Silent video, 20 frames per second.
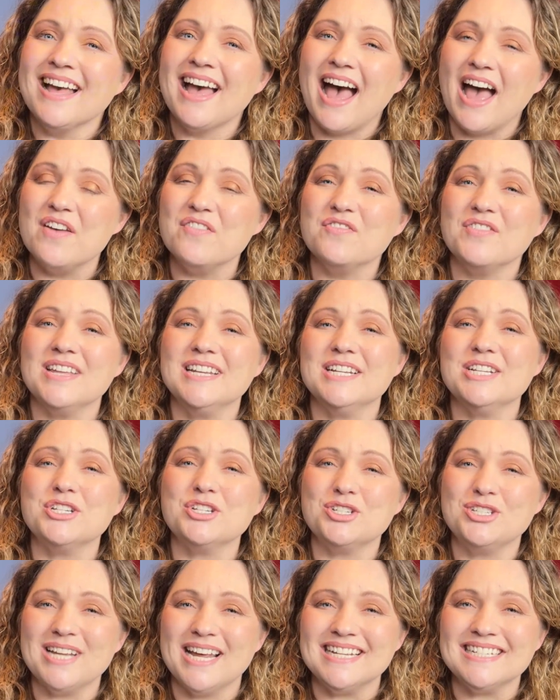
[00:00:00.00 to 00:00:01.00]
I
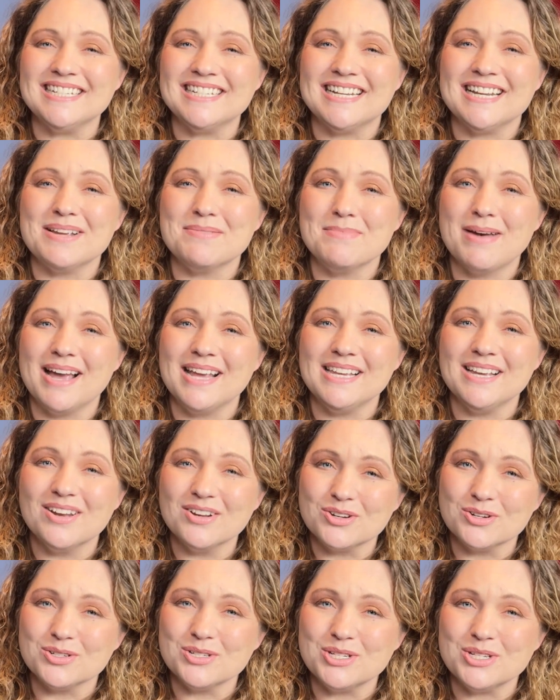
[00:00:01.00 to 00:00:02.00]
finished testing my
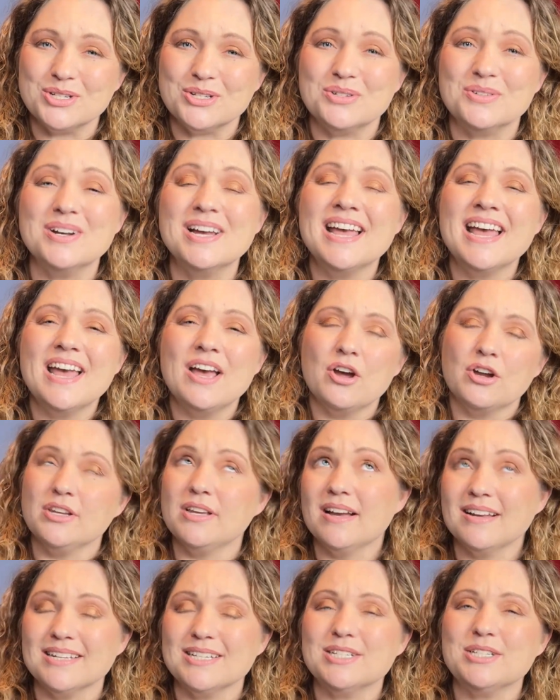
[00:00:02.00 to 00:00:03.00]
youngest
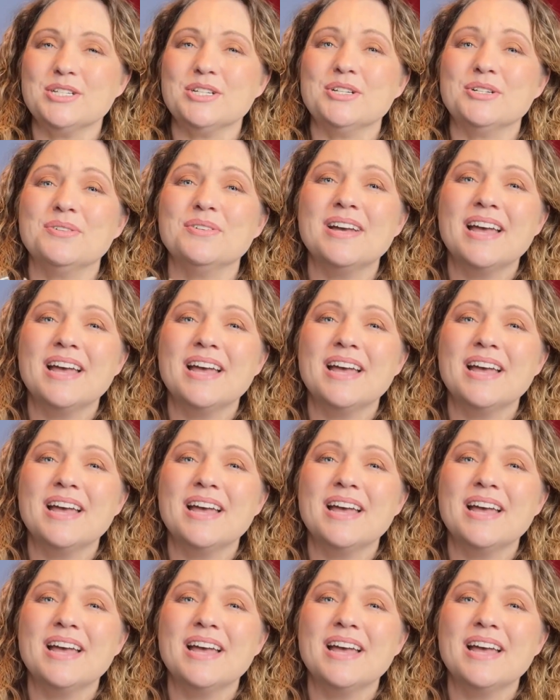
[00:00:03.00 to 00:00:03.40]
two,